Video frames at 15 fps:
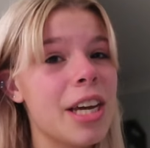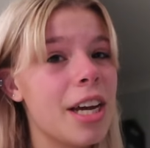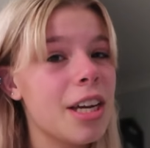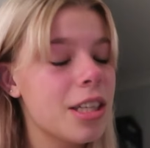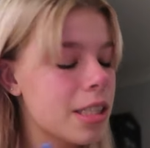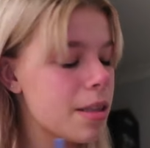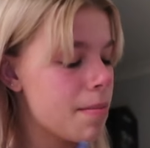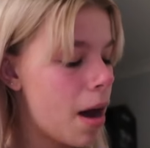
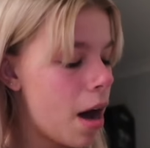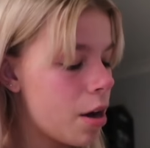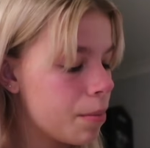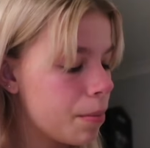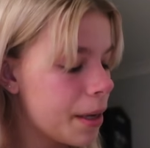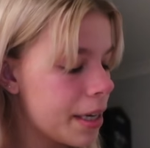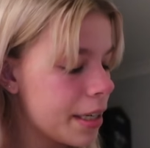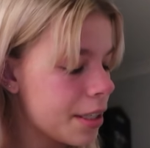use the mild
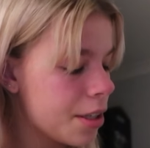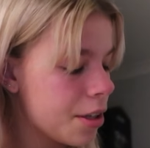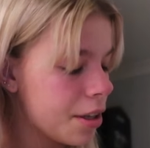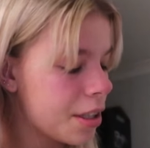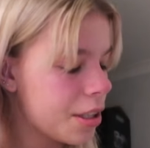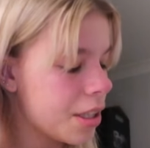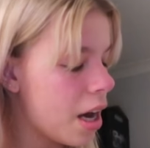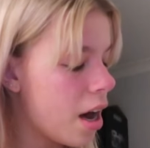blend, not
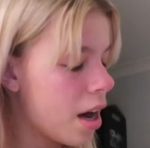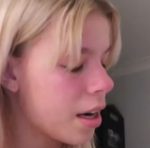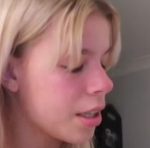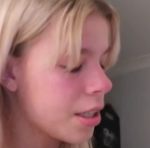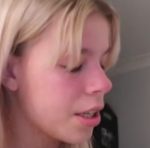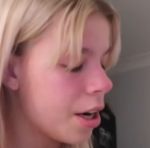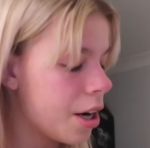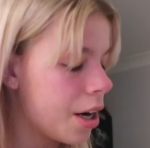the dark,
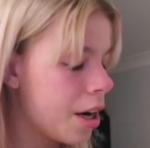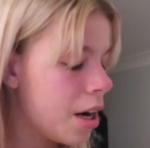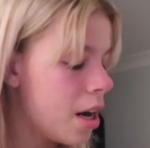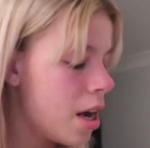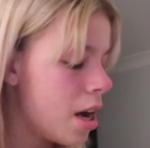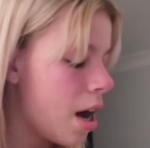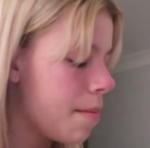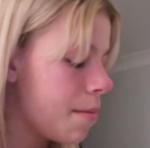so
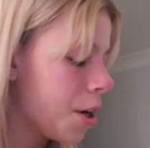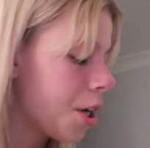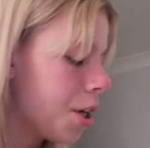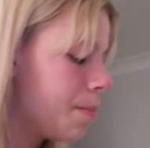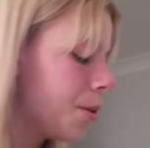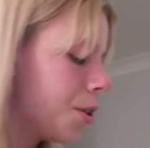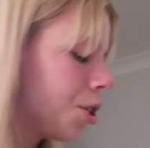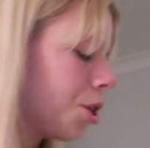I'm not going
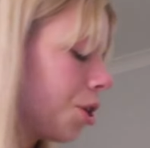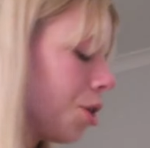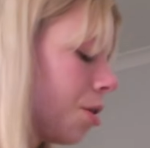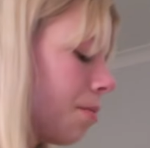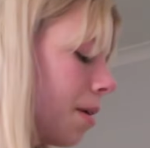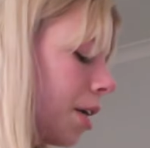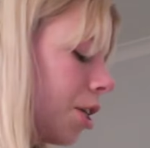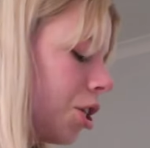to put too
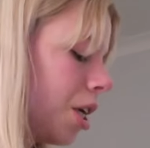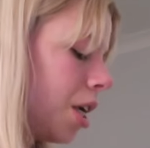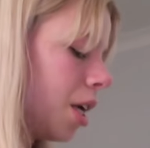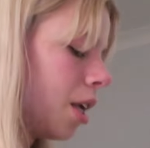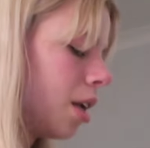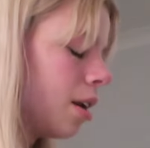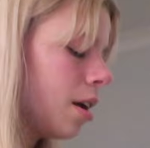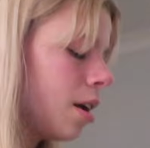much
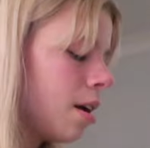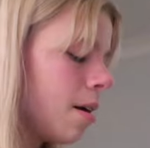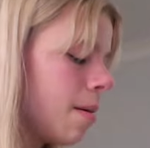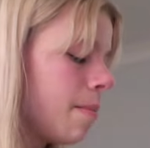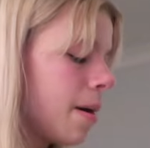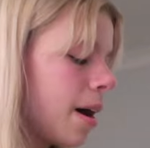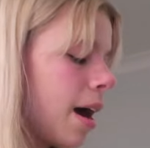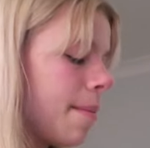in,
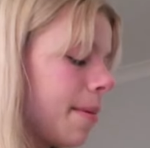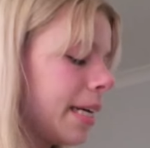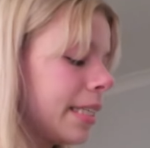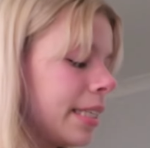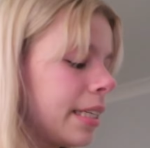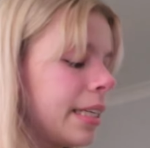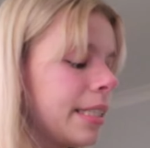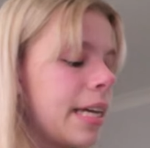but I
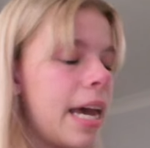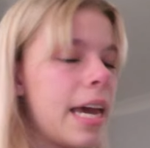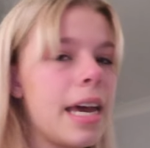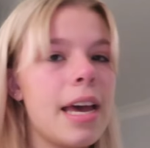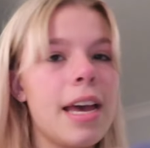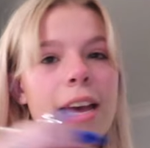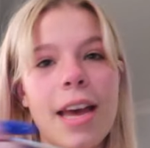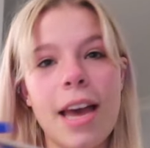basically take
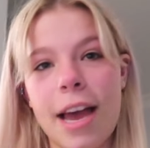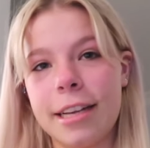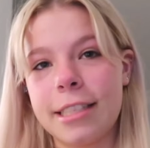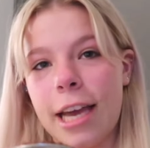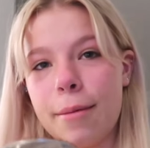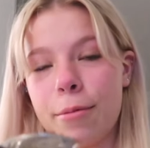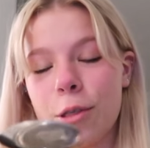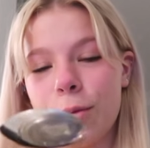a
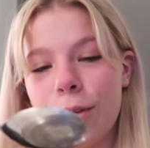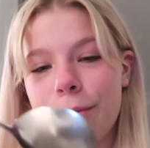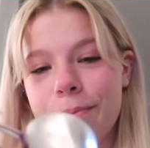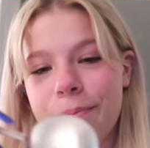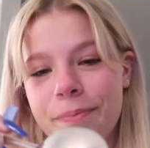tablespoon,